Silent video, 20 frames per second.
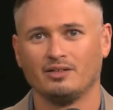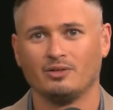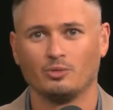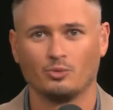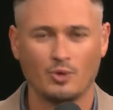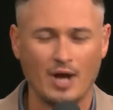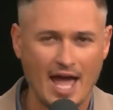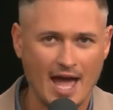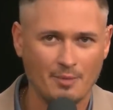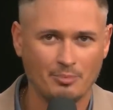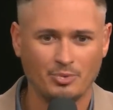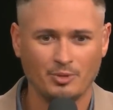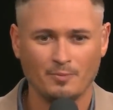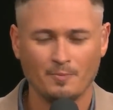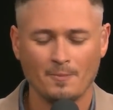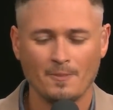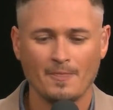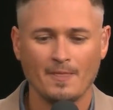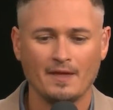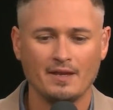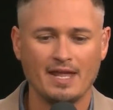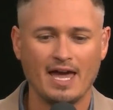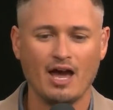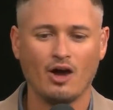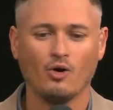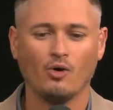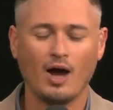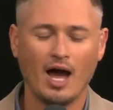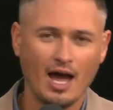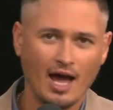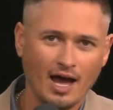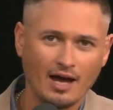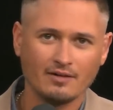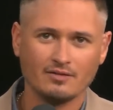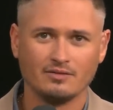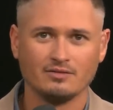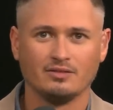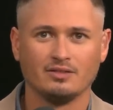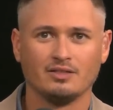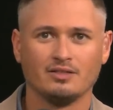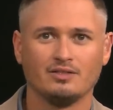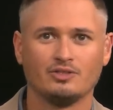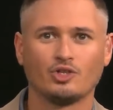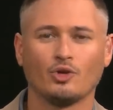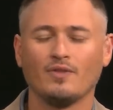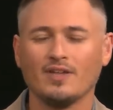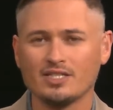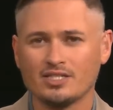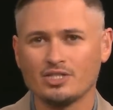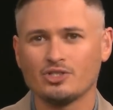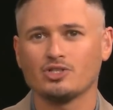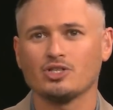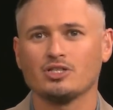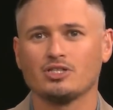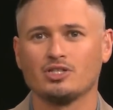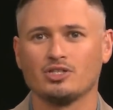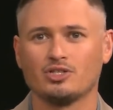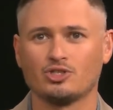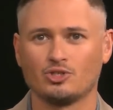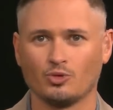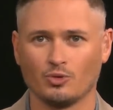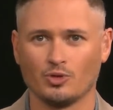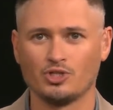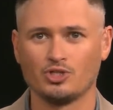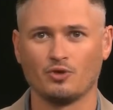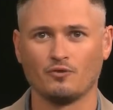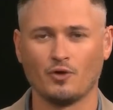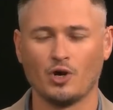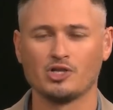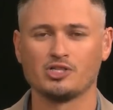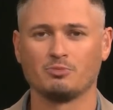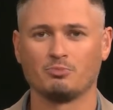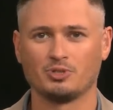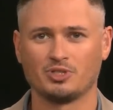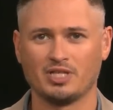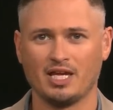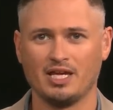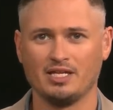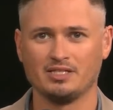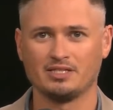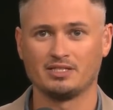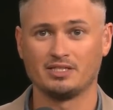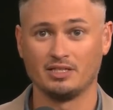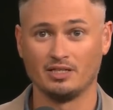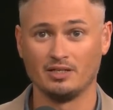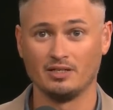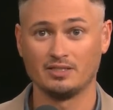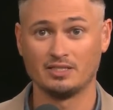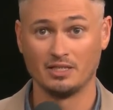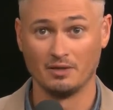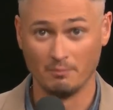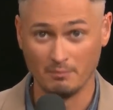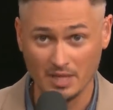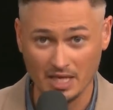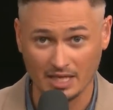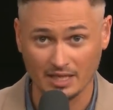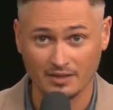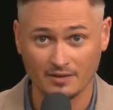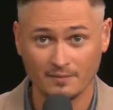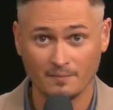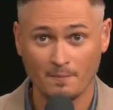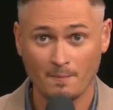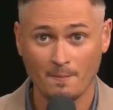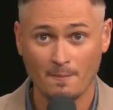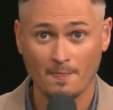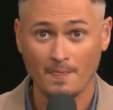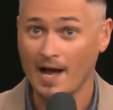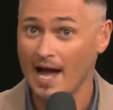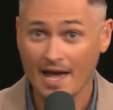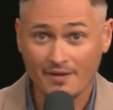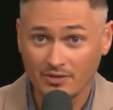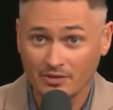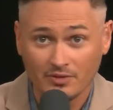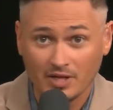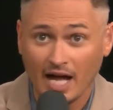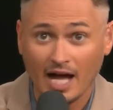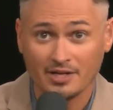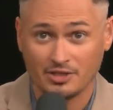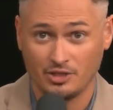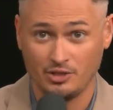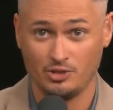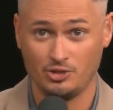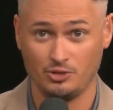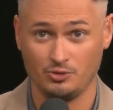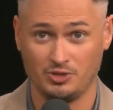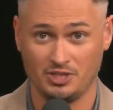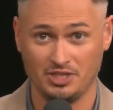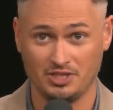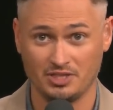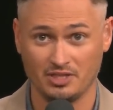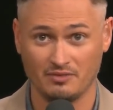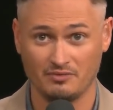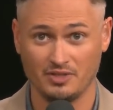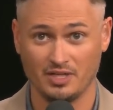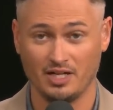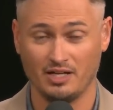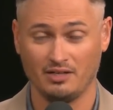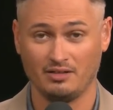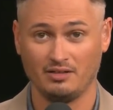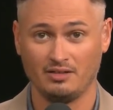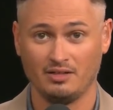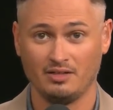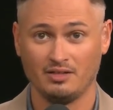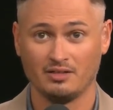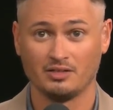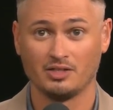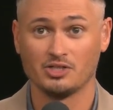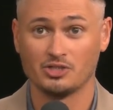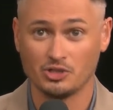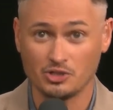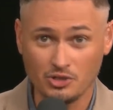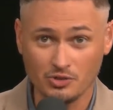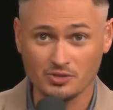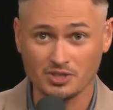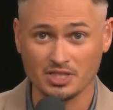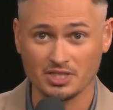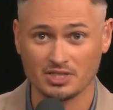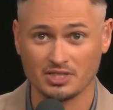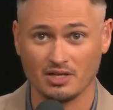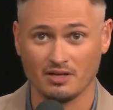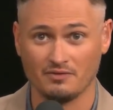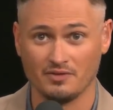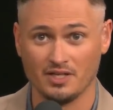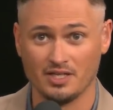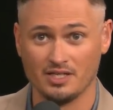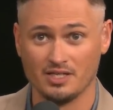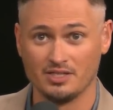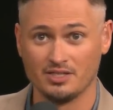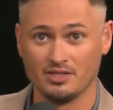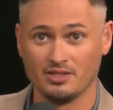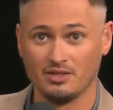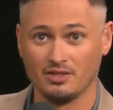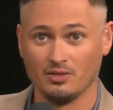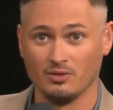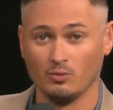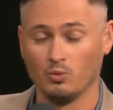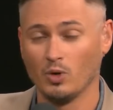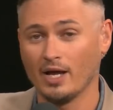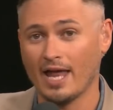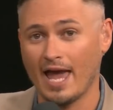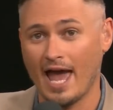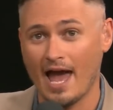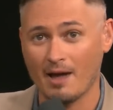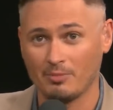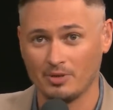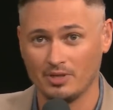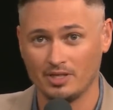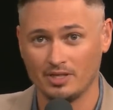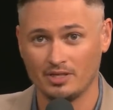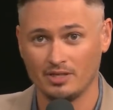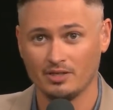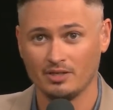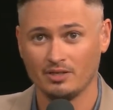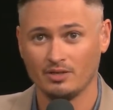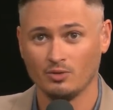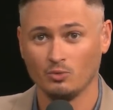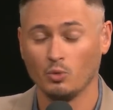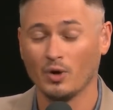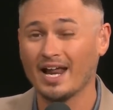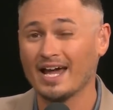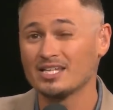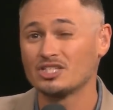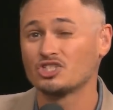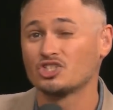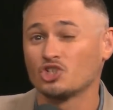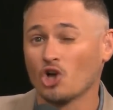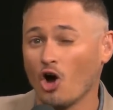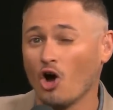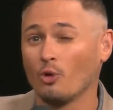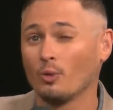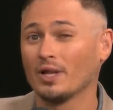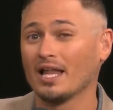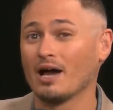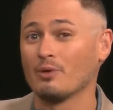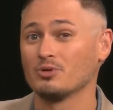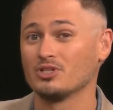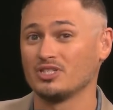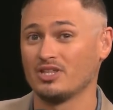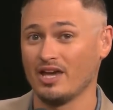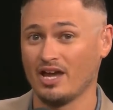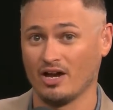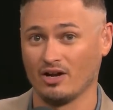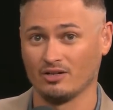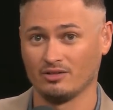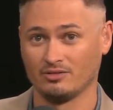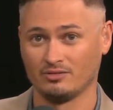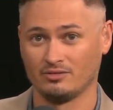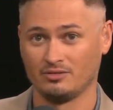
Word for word: wrap. Now, I, so this is just the story so far as it pertains to to me. I haven't even gotten to the juicy stuff yet because the juicy stuff is what happened what I saw while I was there,